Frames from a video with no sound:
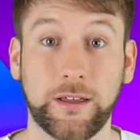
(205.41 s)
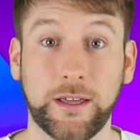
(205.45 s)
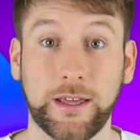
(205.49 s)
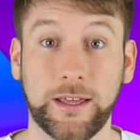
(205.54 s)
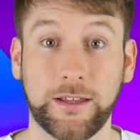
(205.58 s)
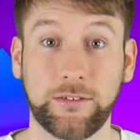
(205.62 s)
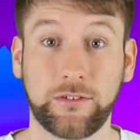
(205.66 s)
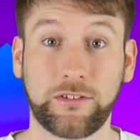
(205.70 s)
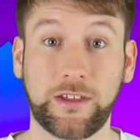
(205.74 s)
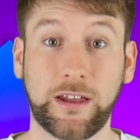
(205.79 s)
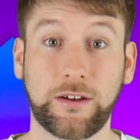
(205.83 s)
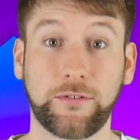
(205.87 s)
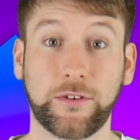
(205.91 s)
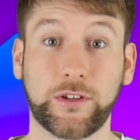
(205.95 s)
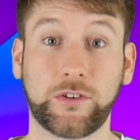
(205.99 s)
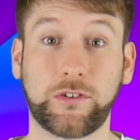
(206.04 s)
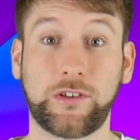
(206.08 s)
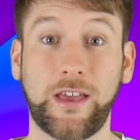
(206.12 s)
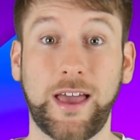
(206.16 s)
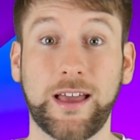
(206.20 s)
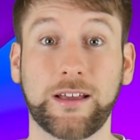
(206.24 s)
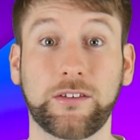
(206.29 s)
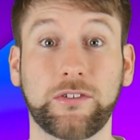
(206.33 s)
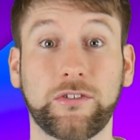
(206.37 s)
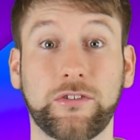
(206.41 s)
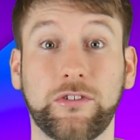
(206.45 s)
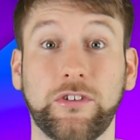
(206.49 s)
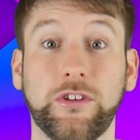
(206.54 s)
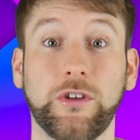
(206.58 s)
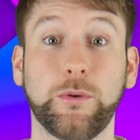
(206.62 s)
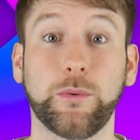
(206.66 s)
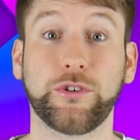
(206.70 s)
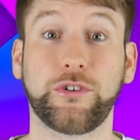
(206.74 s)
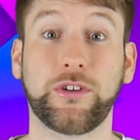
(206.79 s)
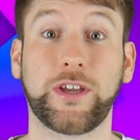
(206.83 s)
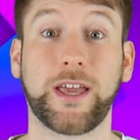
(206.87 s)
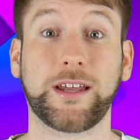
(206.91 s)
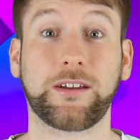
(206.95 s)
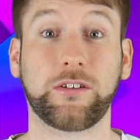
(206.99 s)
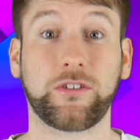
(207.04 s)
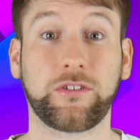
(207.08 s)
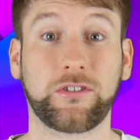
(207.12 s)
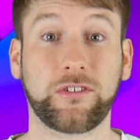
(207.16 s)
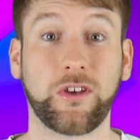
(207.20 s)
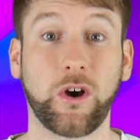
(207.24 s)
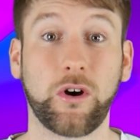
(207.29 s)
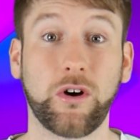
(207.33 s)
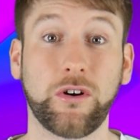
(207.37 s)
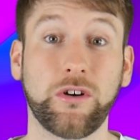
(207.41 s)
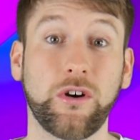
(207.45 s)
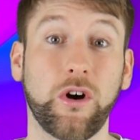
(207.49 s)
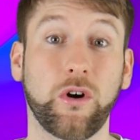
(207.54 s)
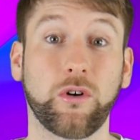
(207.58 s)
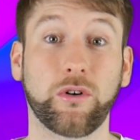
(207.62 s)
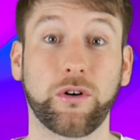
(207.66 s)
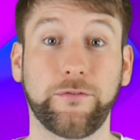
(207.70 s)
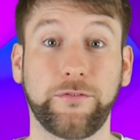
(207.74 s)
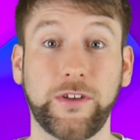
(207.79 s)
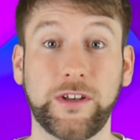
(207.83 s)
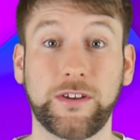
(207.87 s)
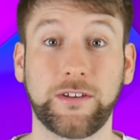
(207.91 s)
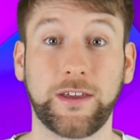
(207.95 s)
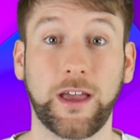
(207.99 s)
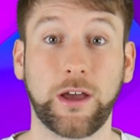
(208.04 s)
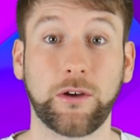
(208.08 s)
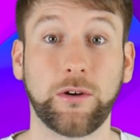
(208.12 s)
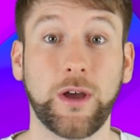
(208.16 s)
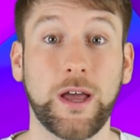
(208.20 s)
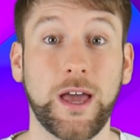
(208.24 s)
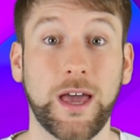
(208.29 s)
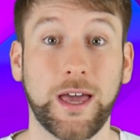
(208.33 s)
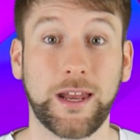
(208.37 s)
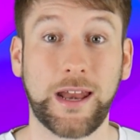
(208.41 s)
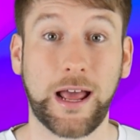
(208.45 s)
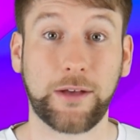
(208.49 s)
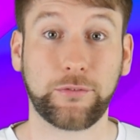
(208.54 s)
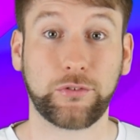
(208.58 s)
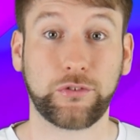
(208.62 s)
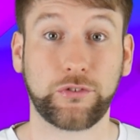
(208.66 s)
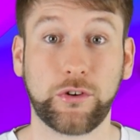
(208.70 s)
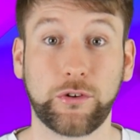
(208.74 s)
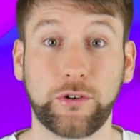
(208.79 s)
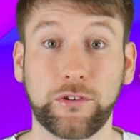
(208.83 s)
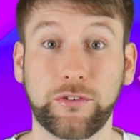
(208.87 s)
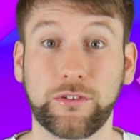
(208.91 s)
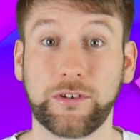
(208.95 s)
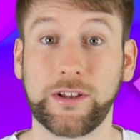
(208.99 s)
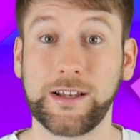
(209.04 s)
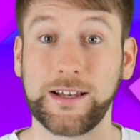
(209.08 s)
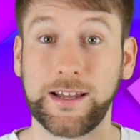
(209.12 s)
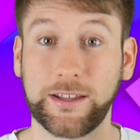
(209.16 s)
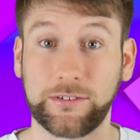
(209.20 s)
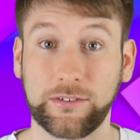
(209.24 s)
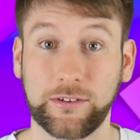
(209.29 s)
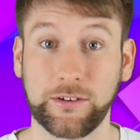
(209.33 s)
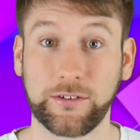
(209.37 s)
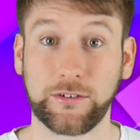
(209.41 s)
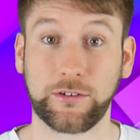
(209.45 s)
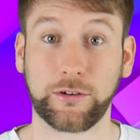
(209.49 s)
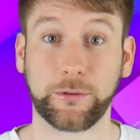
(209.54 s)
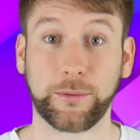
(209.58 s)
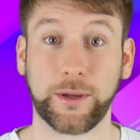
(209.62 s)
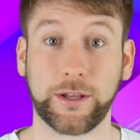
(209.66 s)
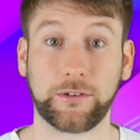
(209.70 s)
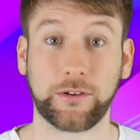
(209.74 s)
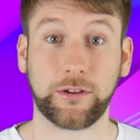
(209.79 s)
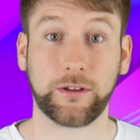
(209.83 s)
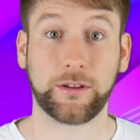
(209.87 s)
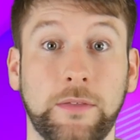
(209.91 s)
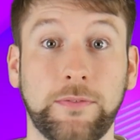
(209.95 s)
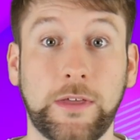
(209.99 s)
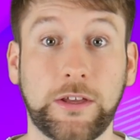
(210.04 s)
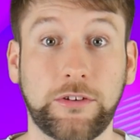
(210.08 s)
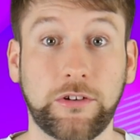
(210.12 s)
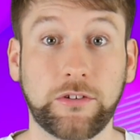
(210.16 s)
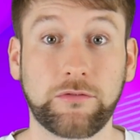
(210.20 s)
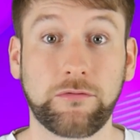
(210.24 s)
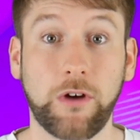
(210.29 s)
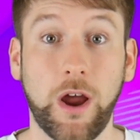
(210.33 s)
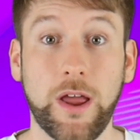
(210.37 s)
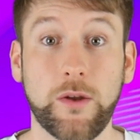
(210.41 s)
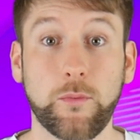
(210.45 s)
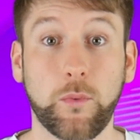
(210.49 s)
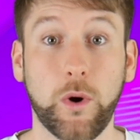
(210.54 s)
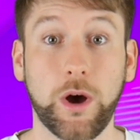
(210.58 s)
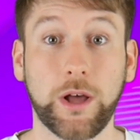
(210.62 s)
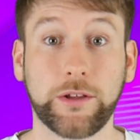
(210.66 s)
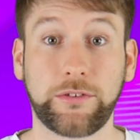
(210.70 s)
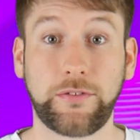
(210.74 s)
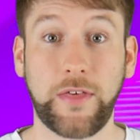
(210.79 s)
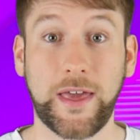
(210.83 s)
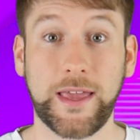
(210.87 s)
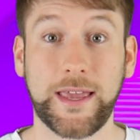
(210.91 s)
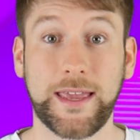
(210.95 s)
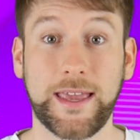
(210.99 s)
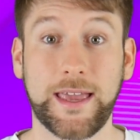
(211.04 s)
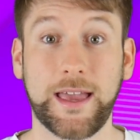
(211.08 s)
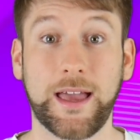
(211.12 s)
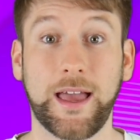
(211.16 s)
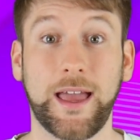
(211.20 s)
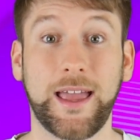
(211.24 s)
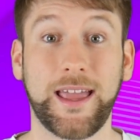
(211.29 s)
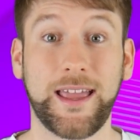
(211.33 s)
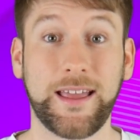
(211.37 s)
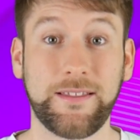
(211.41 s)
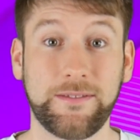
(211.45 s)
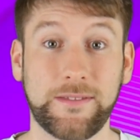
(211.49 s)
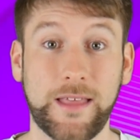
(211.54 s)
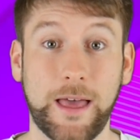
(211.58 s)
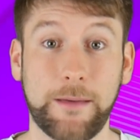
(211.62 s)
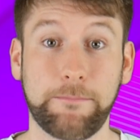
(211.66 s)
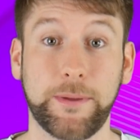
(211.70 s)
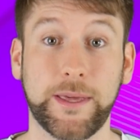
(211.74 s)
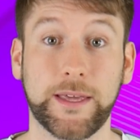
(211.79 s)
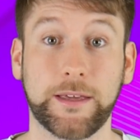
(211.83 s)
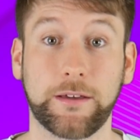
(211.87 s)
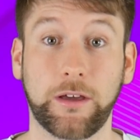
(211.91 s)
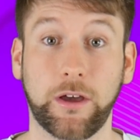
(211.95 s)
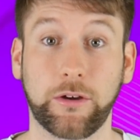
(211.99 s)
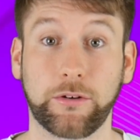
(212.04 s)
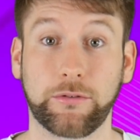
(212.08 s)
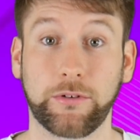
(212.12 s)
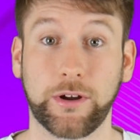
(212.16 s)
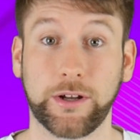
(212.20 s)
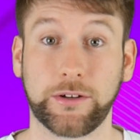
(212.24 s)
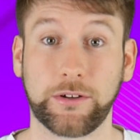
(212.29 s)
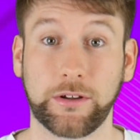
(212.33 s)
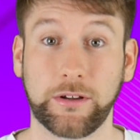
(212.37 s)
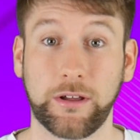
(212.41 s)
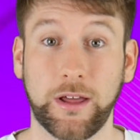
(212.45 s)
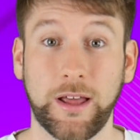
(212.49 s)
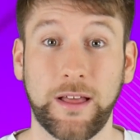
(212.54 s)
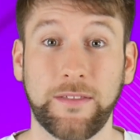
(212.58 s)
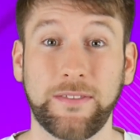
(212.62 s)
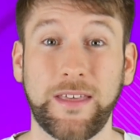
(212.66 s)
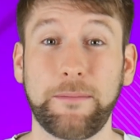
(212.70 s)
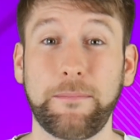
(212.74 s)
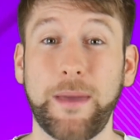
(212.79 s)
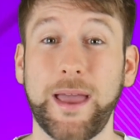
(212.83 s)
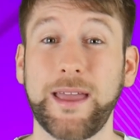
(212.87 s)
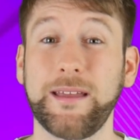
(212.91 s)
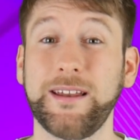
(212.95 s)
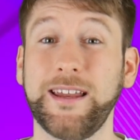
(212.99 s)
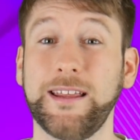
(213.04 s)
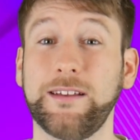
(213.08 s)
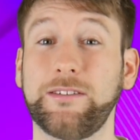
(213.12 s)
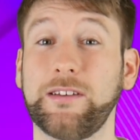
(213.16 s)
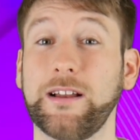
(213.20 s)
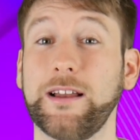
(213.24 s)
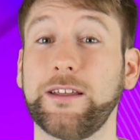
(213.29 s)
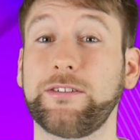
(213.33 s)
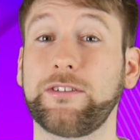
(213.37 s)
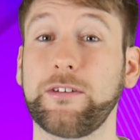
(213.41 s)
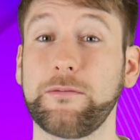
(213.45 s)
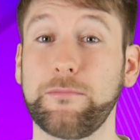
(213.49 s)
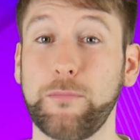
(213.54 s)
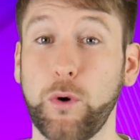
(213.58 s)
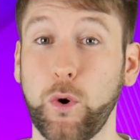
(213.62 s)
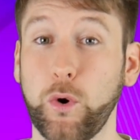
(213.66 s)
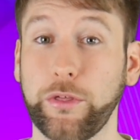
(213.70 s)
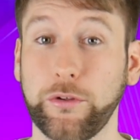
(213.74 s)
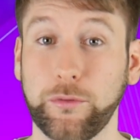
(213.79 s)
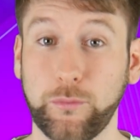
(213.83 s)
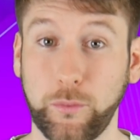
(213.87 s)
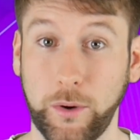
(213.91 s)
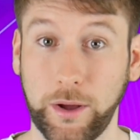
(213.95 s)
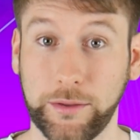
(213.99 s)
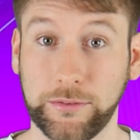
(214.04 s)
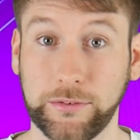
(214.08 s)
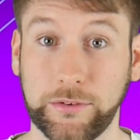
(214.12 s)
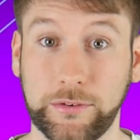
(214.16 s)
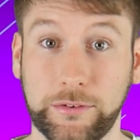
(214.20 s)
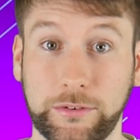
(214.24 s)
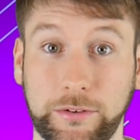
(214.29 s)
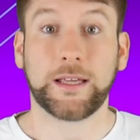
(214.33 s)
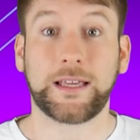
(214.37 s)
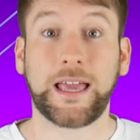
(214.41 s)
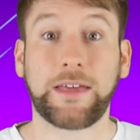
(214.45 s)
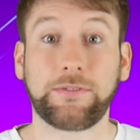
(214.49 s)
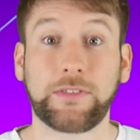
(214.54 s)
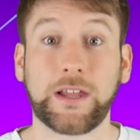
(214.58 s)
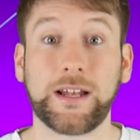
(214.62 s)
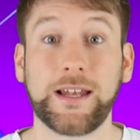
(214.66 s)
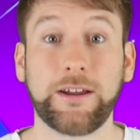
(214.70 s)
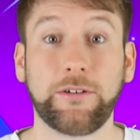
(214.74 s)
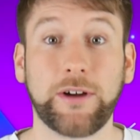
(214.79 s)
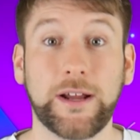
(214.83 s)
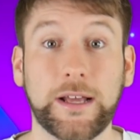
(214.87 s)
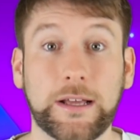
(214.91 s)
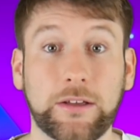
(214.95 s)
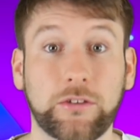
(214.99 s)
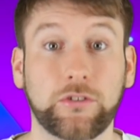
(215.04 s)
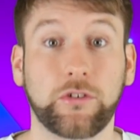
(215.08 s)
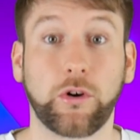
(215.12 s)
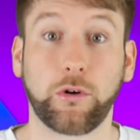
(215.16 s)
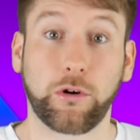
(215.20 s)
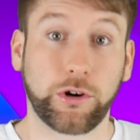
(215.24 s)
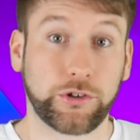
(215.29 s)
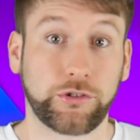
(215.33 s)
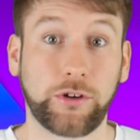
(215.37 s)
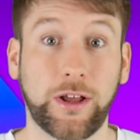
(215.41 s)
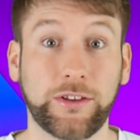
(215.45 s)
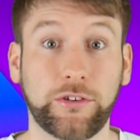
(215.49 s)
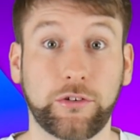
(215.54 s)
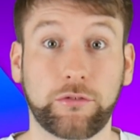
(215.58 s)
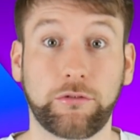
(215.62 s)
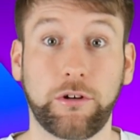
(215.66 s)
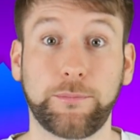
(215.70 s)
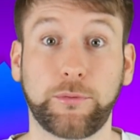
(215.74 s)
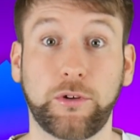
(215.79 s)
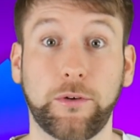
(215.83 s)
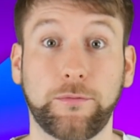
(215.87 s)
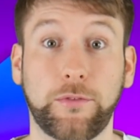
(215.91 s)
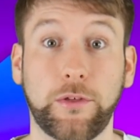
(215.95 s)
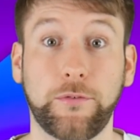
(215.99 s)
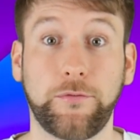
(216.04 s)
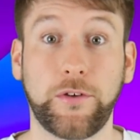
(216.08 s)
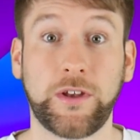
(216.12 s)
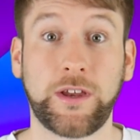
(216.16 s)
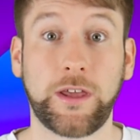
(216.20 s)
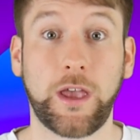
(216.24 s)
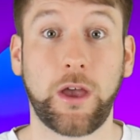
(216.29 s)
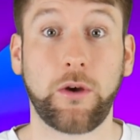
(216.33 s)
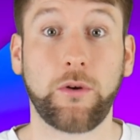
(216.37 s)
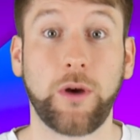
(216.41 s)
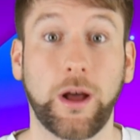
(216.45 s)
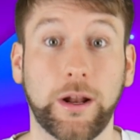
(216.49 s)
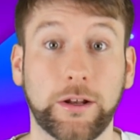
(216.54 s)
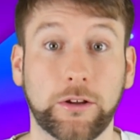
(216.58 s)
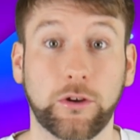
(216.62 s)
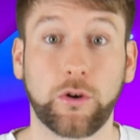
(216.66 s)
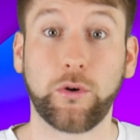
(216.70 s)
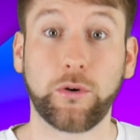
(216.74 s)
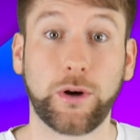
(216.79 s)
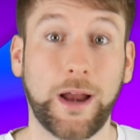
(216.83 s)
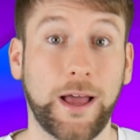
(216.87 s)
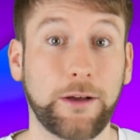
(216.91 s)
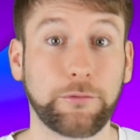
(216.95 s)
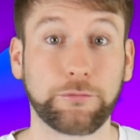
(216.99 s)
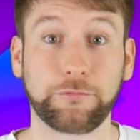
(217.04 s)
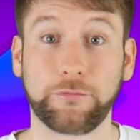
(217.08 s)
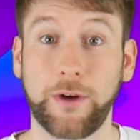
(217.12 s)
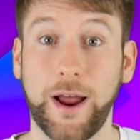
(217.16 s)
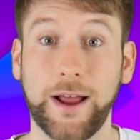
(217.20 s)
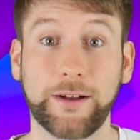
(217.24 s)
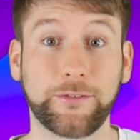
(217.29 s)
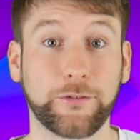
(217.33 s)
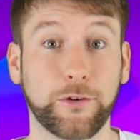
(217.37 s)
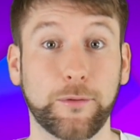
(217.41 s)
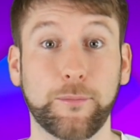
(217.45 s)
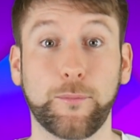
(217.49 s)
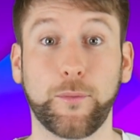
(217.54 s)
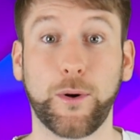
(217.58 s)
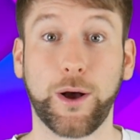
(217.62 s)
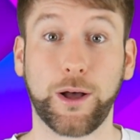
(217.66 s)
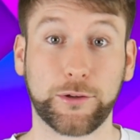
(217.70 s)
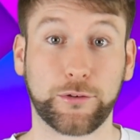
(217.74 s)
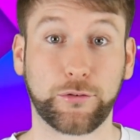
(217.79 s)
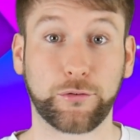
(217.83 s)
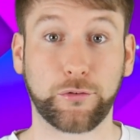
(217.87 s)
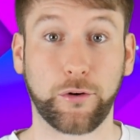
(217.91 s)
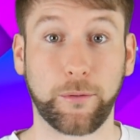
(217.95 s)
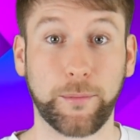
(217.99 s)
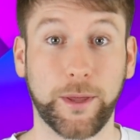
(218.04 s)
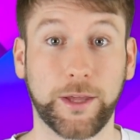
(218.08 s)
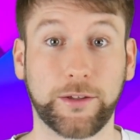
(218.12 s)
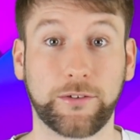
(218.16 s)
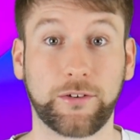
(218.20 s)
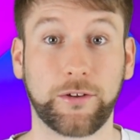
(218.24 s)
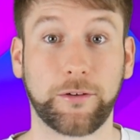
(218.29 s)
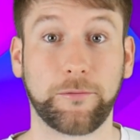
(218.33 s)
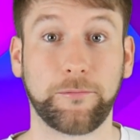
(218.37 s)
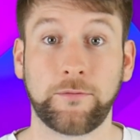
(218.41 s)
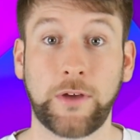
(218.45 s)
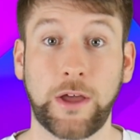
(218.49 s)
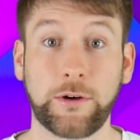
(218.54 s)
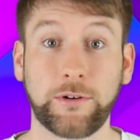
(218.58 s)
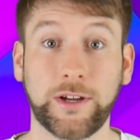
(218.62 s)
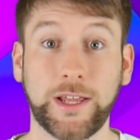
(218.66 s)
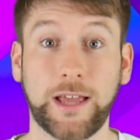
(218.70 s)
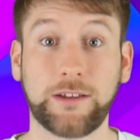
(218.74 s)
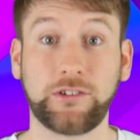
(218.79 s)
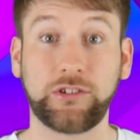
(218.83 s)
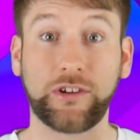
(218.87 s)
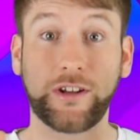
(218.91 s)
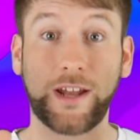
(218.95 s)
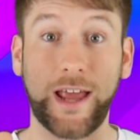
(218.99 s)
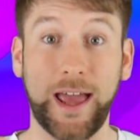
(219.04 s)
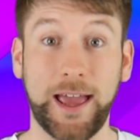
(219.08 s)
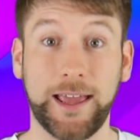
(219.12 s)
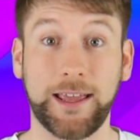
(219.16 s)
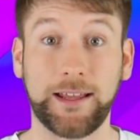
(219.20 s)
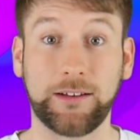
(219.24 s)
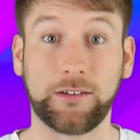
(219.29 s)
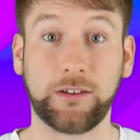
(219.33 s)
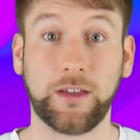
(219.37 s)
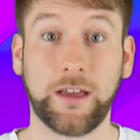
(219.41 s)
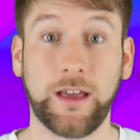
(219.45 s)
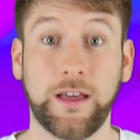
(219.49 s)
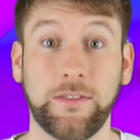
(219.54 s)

Instead of a text, you want to get a song or a video and have students listen to it. They should write words they hear in their bingo grid. They may need to listen more than once. Get the lyrics or a transcript of the video and call out random words from it. Variation 8.